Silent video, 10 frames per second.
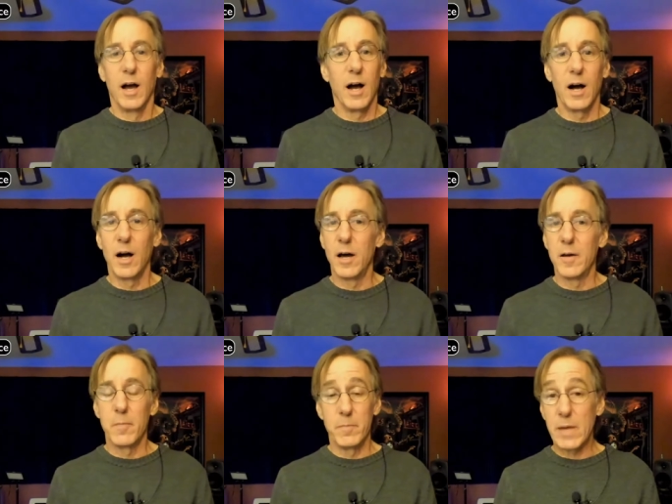uh,
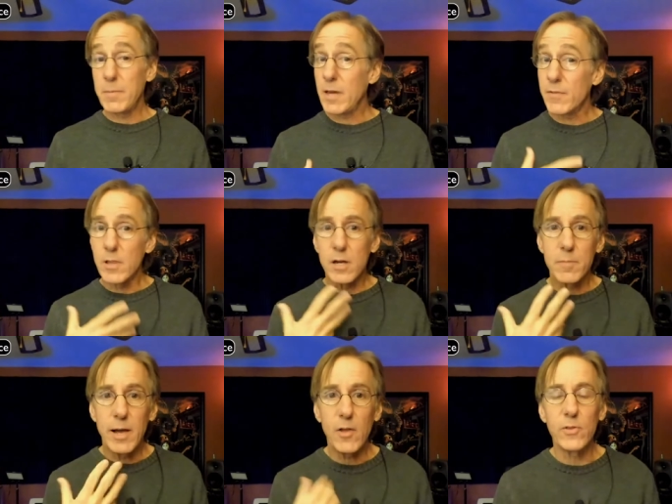maybe you have a lot of
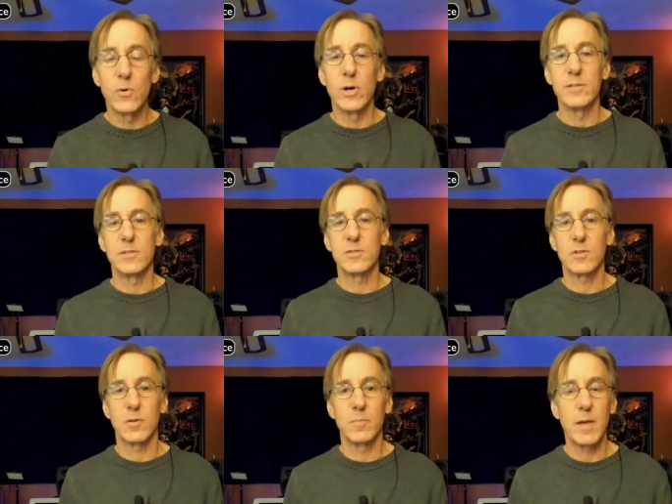mouth noises
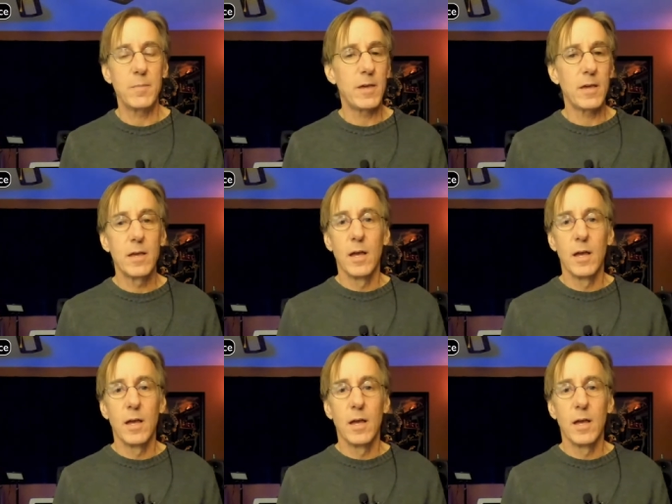or maybe